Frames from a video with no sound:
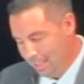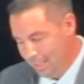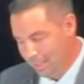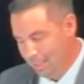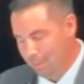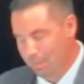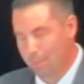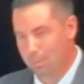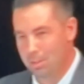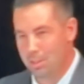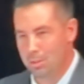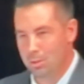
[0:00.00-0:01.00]
am able
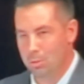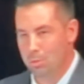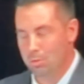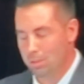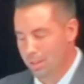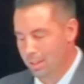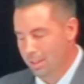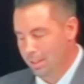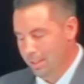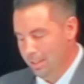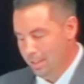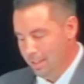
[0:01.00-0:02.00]
to
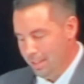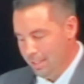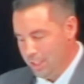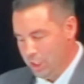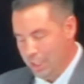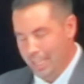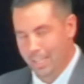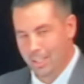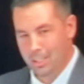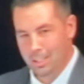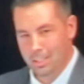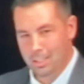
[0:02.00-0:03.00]
channel
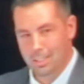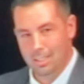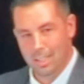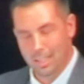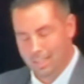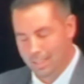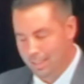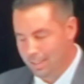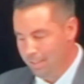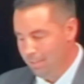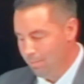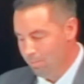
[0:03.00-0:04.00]

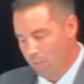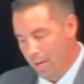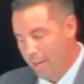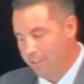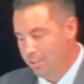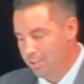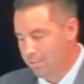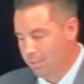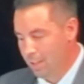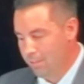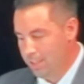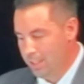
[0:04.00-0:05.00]
hundreds of
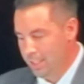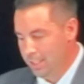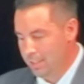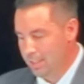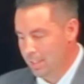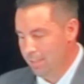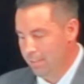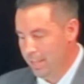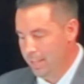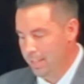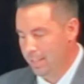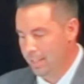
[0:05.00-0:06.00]
conversations that I've
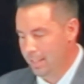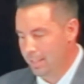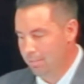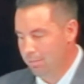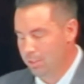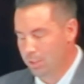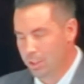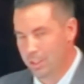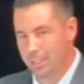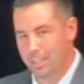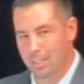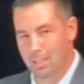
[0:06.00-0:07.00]
had. I can feel
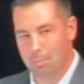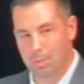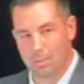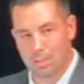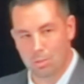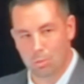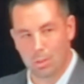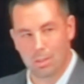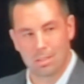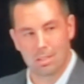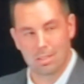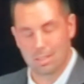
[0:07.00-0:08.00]
good about these
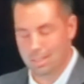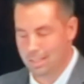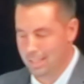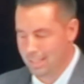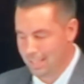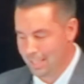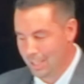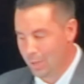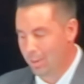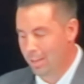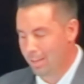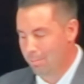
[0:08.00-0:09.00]
words. I know
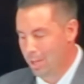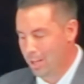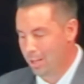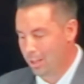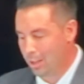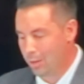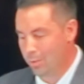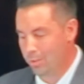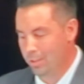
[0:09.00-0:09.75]
that I'm not alone,